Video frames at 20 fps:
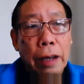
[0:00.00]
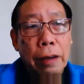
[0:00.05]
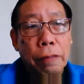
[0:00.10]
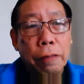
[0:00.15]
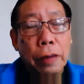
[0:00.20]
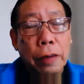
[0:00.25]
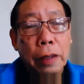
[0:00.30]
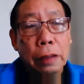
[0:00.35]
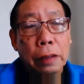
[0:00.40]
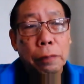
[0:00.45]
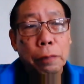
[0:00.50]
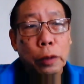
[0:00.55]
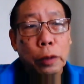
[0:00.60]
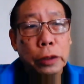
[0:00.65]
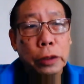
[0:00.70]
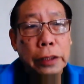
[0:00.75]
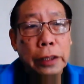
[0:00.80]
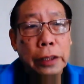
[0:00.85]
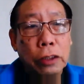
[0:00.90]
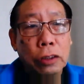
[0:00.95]
have
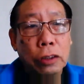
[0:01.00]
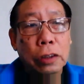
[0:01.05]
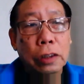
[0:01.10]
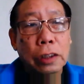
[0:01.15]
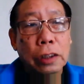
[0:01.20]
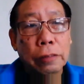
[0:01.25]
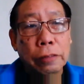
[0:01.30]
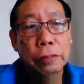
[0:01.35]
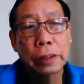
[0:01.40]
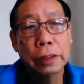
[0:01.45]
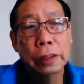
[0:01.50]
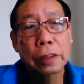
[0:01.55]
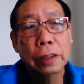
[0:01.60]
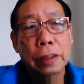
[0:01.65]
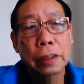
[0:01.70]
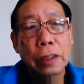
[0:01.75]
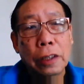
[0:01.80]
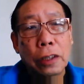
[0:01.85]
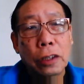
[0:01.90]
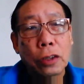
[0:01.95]
possession of
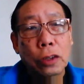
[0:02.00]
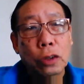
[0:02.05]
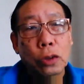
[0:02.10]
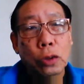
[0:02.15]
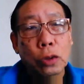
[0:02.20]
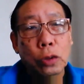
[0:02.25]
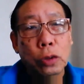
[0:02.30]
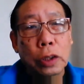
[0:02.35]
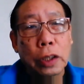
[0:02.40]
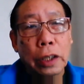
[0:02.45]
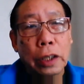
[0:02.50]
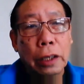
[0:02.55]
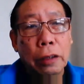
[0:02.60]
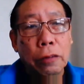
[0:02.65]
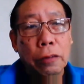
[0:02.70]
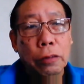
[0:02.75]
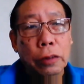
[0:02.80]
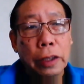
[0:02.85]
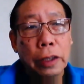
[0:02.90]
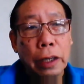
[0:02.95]
it so
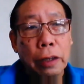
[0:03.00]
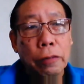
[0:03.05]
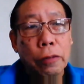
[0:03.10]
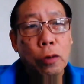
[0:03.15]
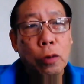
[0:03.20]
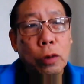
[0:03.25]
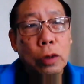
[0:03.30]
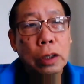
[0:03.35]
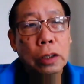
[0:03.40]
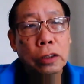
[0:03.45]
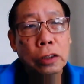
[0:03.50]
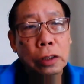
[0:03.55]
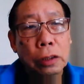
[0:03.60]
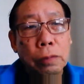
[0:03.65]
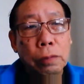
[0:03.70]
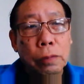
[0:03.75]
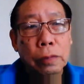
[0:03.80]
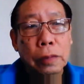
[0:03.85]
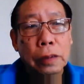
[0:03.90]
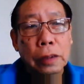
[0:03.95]
that they would have
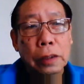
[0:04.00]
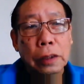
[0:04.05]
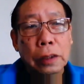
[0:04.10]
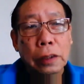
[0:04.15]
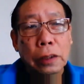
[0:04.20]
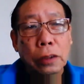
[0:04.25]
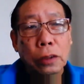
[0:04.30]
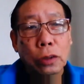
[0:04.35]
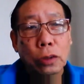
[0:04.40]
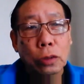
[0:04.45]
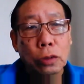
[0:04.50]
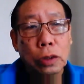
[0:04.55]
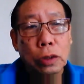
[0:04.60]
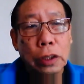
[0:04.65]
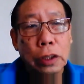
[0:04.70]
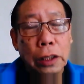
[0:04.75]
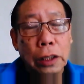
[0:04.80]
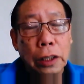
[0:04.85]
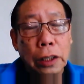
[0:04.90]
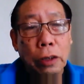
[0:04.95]
ownership,
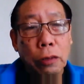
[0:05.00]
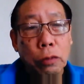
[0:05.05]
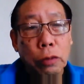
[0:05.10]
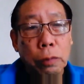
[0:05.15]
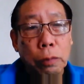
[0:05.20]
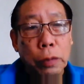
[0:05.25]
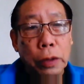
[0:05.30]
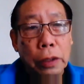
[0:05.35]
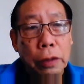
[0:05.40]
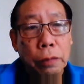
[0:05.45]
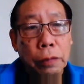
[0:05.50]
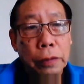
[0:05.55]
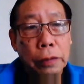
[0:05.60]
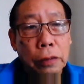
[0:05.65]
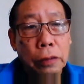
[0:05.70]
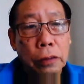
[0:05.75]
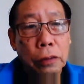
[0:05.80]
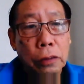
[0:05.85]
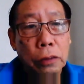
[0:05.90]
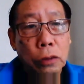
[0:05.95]
so that they would be
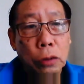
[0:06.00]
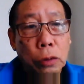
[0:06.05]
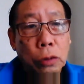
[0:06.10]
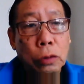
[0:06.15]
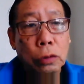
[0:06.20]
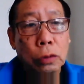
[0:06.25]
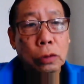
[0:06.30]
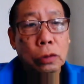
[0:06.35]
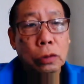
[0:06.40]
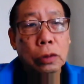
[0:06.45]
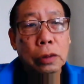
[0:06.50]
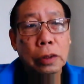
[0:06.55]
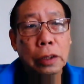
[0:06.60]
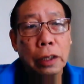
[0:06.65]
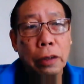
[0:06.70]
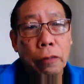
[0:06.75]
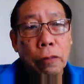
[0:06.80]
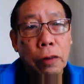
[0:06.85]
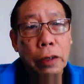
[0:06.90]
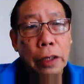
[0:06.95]
able to know
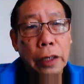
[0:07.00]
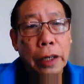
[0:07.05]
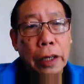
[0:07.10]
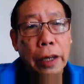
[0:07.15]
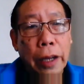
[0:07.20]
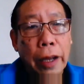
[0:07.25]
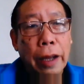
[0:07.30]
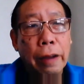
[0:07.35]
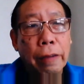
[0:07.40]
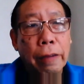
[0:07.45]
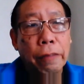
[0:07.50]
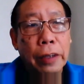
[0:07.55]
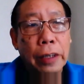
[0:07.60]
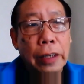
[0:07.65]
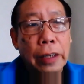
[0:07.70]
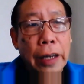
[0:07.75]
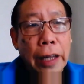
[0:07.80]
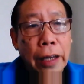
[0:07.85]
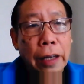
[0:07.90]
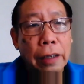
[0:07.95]
that what they
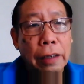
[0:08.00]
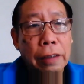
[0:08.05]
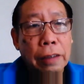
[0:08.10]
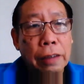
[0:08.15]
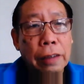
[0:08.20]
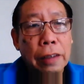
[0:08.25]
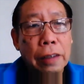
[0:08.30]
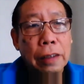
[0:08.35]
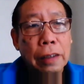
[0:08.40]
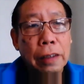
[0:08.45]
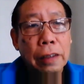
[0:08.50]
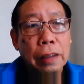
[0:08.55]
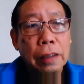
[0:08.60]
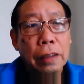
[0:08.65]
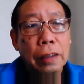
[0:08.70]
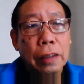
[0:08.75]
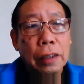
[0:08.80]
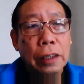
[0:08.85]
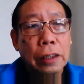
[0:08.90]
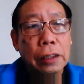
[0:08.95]
have in hand
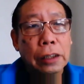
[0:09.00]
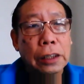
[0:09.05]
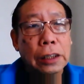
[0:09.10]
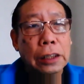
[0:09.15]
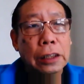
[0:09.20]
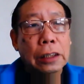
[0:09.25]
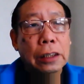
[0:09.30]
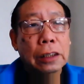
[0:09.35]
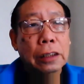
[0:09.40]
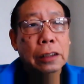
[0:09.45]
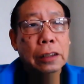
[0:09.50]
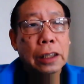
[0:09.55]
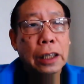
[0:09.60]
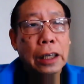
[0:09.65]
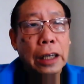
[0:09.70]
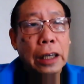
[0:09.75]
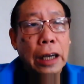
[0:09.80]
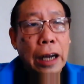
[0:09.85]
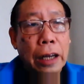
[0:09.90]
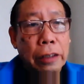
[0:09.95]
is
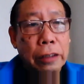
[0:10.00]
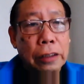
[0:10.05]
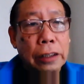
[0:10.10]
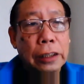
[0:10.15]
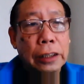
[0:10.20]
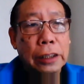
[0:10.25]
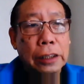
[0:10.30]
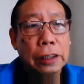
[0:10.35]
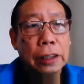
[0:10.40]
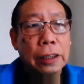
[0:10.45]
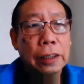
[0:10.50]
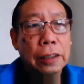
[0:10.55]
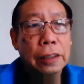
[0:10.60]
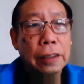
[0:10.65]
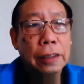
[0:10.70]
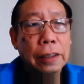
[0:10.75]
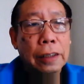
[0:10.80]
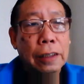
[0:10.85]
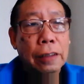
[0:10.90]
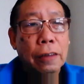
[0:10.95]
currency
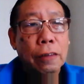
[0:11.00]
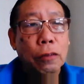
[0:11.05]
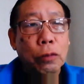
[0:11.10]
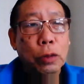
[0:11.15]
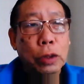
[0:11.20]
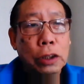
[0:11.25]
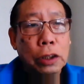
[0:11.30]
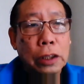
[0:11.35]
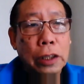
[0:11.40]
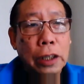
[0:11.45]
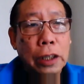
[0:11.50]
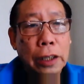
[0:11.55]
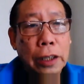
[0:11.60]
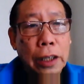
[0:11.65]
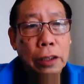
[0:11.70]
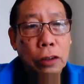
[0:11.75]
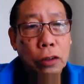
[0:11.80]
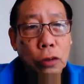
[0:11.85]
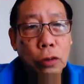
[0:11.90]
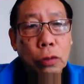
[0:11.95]
which
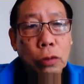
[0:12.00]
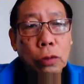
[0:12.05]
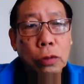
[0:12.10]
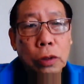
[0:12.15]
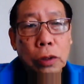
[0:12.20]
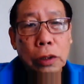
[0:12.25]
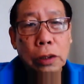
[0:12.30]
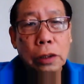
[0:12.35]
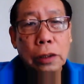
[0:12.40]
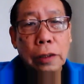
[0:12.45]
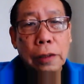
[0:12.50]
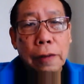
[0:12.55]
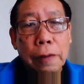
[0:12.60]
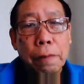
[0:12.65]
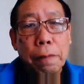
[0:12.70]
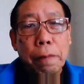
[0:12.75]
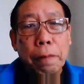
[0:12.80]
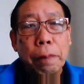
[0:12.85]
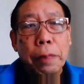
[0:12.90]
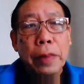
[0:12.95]
they can use.
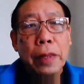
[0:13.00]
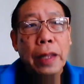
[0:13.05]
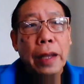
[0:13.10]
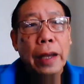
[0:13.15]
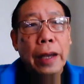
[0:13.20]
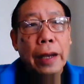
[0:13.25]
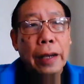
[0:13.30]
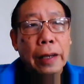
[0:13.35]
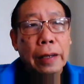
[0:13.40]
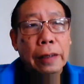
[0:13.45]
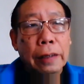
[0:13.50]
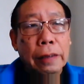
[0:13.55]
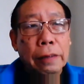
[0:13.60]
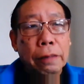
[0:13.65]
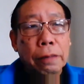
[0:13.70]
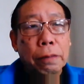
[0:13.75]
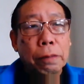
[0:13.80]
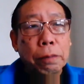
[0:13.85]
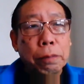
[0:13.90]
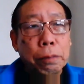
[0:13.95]

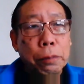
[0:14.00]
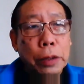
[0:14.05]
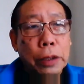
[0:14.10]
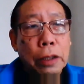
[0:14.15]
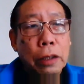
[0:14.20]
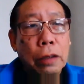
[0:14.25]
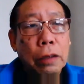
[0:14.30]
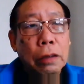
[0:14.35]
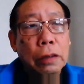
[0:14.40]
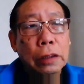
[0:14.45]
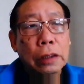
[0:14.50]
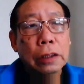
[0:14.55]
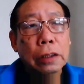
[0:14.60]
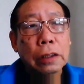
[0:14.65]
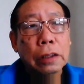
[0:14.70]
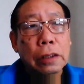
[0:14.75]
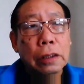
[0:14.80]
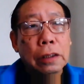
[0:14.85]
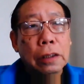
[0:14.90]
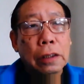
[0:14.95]
And
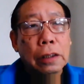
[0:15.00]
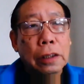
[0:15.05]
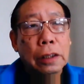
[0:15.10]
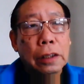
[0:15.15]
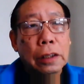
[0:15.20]
because